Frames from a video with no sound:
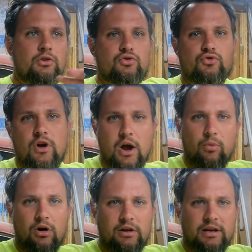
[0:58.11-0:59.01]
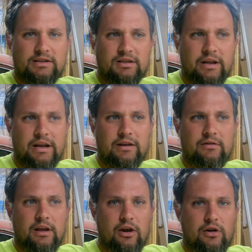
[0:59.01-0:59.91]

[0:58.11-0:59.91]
drywalled and insulated, air